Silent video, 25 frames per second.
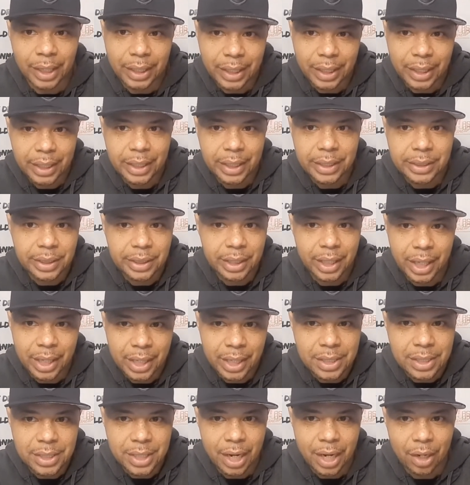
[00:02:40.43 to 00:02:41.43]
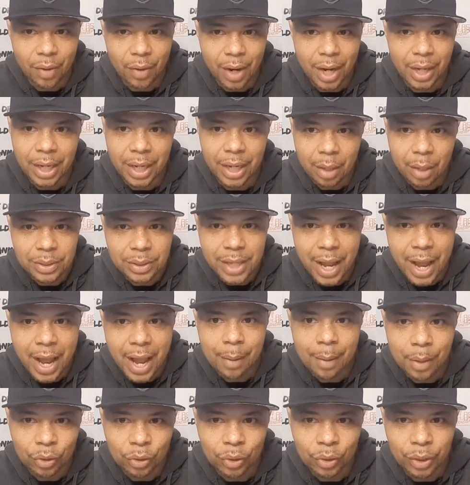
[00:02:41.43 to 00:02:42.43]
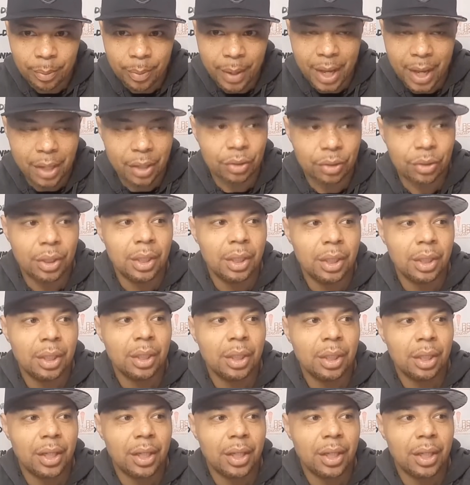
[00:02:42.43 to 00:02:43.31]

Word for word: like Kid Slade and Tay Roc. That was the app only battle.